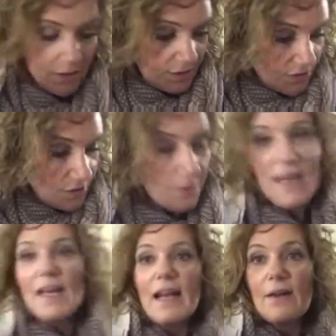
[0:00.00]
So
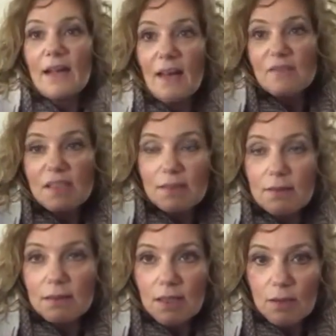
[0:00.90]
that I don't have to,
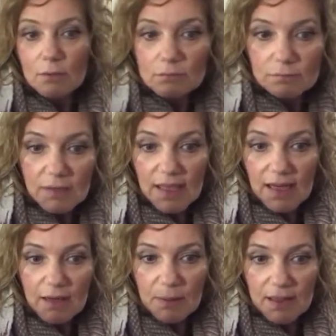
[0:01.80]
you know, get
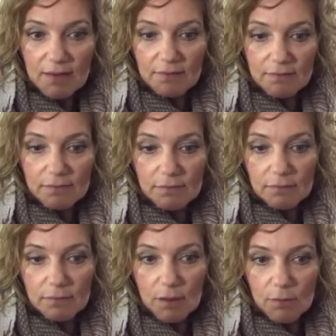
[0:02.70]
out of bed and
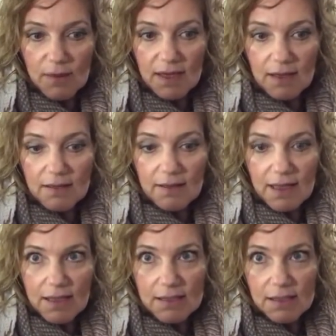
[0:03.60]
go right onto
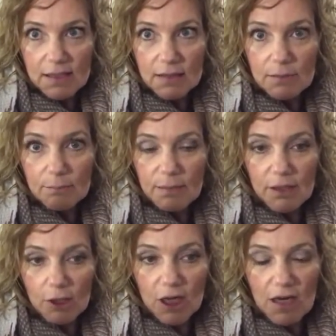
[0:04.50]
that
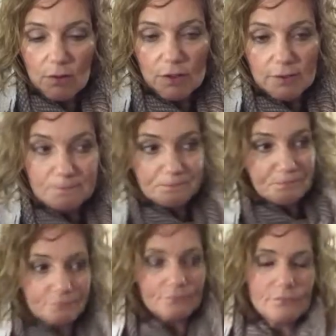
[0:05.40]
bare ground
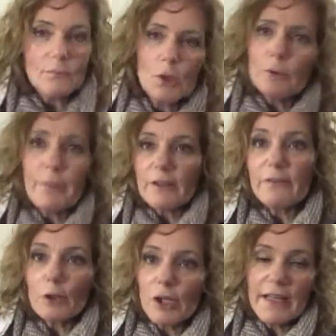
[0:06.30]
or bare
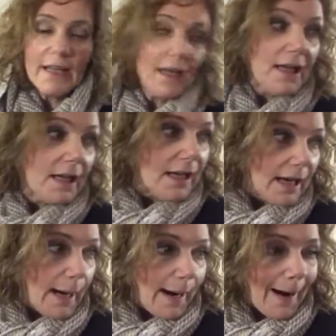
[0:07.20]
flooring.
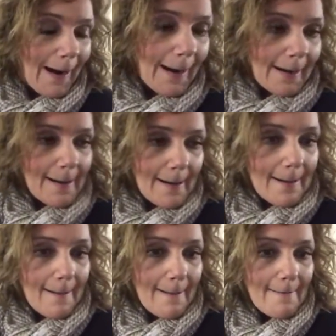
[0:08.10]
And